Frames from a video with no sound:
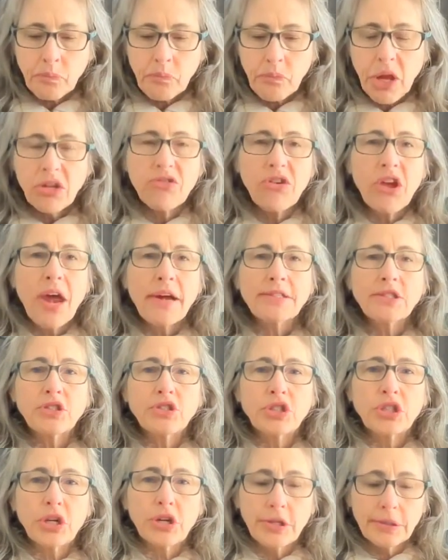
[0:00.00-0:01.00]
The
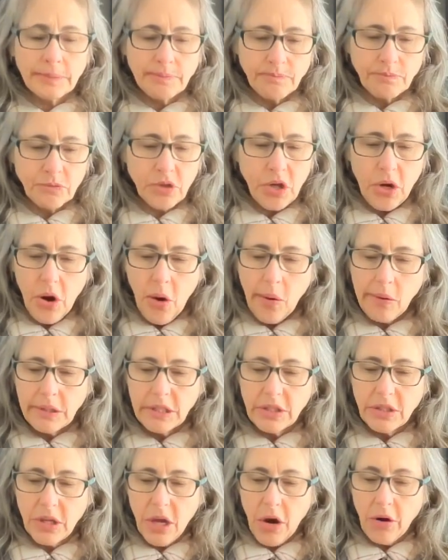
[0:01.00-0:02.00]
texture,
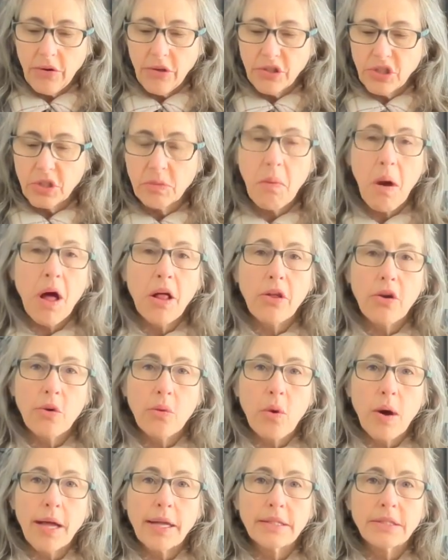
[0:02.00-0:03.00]
are the smaller
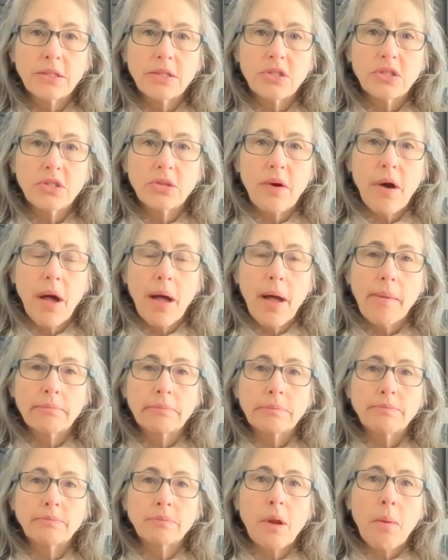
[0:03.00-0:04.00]
ones
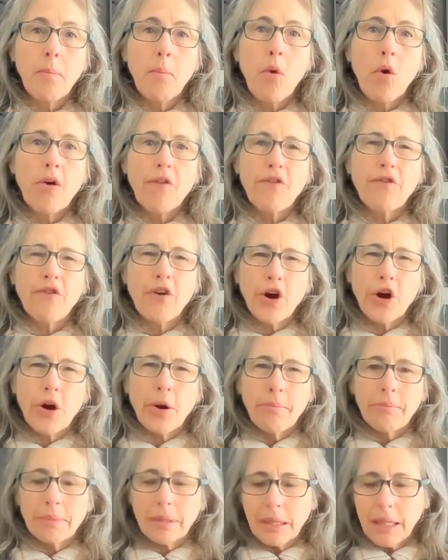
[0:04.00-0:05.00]
more
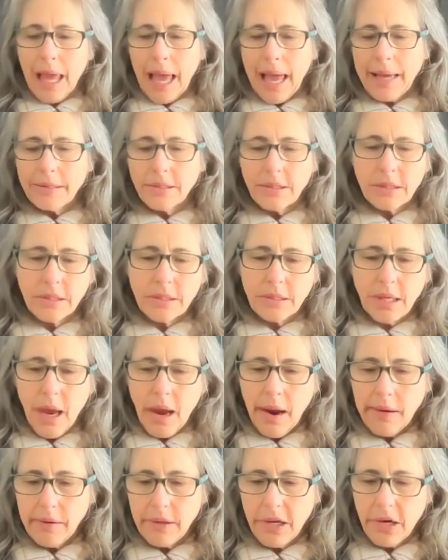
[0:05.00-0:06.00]
firm, less,
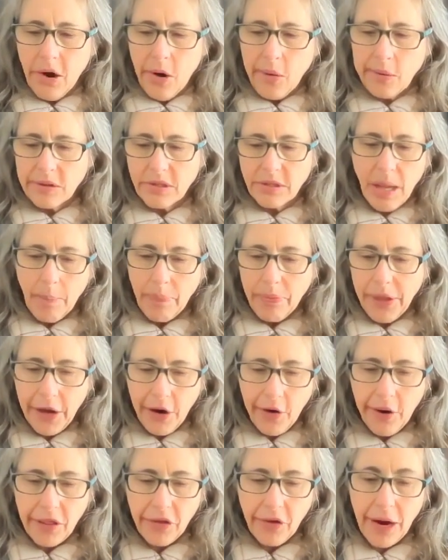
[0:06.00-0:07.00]
something
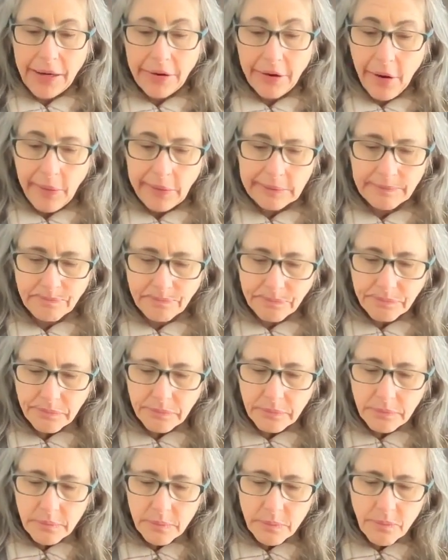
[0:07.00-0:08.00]
or other. I don't know.
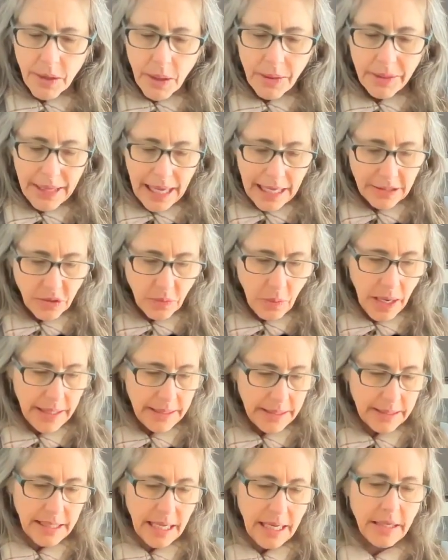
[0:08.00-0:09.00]
But that's why I
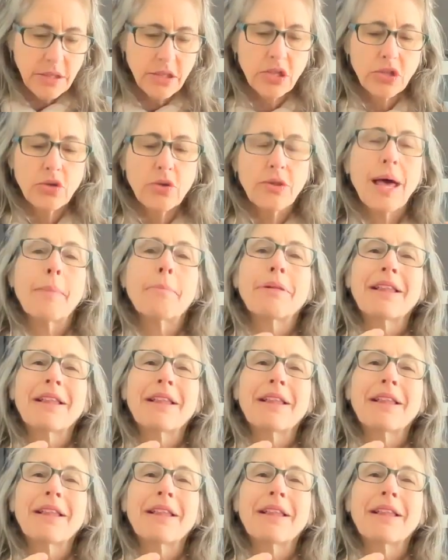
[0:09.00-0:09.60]
decided to do that.